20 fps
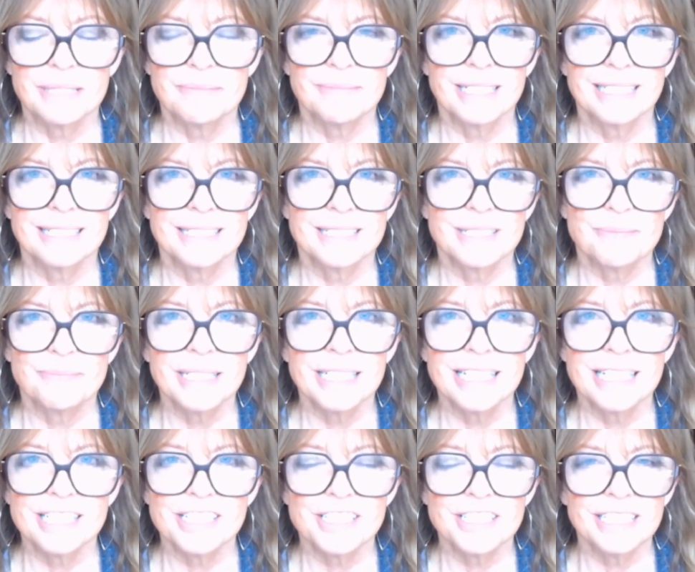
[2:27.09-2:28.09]
to get the
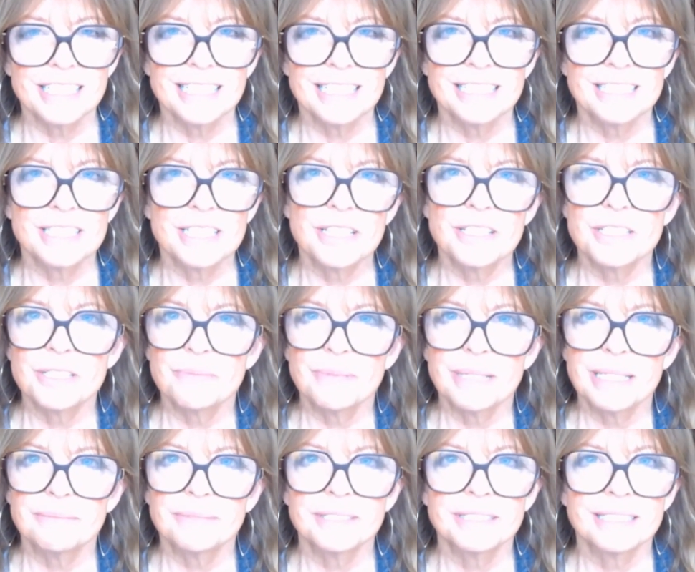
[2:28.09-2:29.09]
PhD and then to be
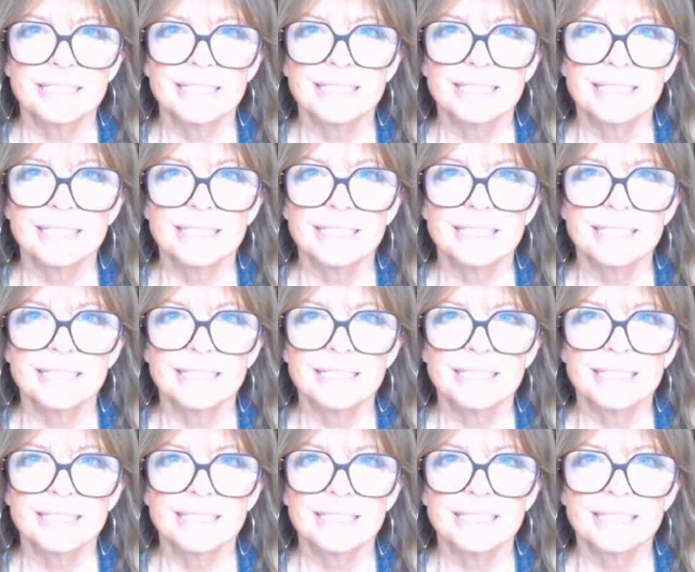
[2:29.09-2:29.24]
able to